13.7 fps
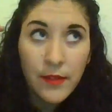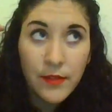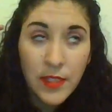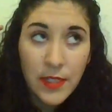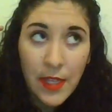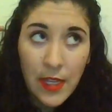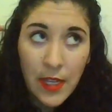I
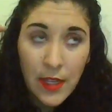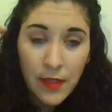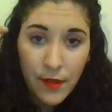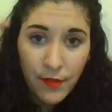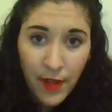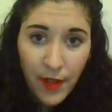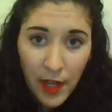would say
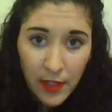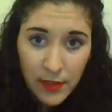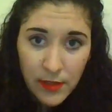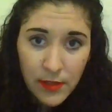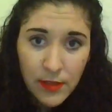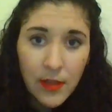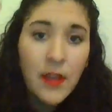the
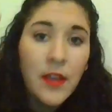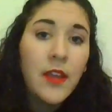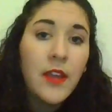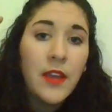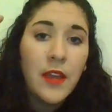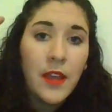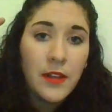font.
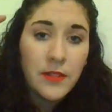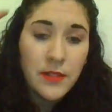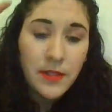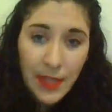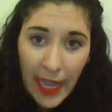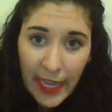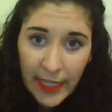
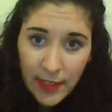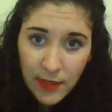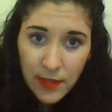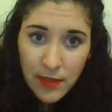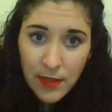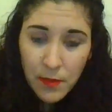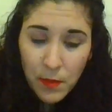
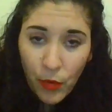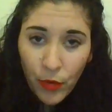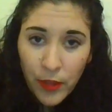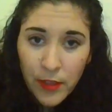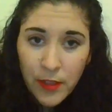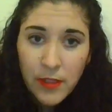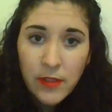Size is
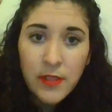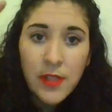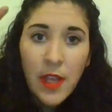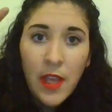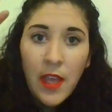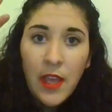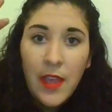important,
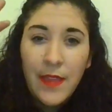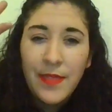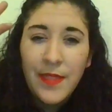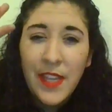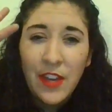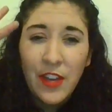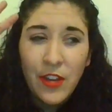
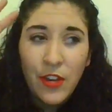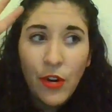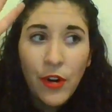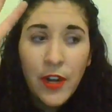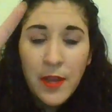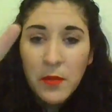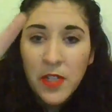and then
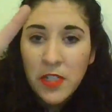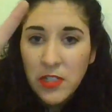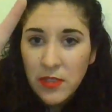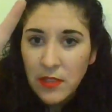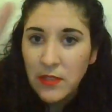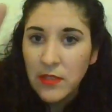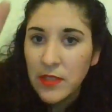your
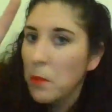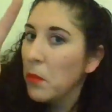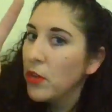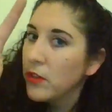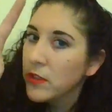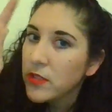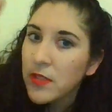images and
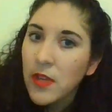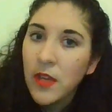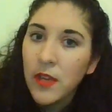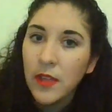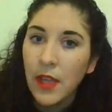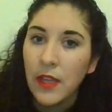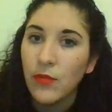symbols.
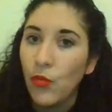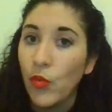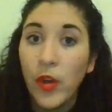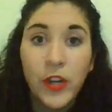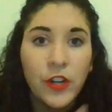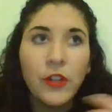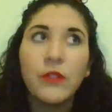Okay,
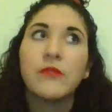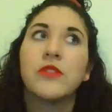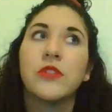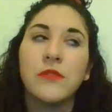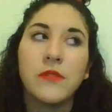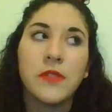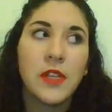what are you
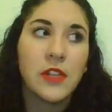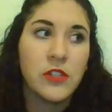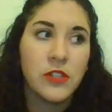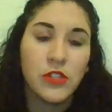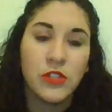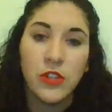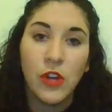choosing
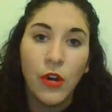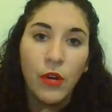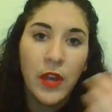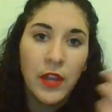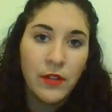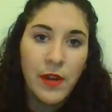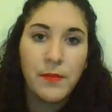to
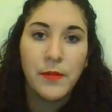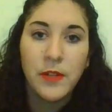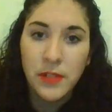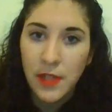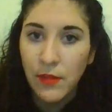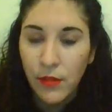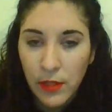show and
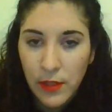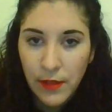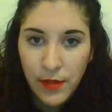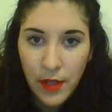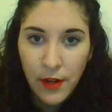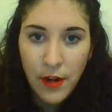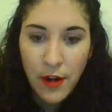represent Roll
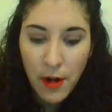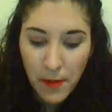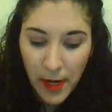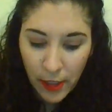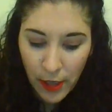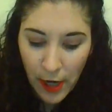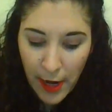of Thunder, Hear
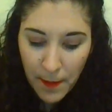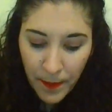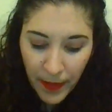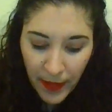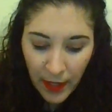My Cry?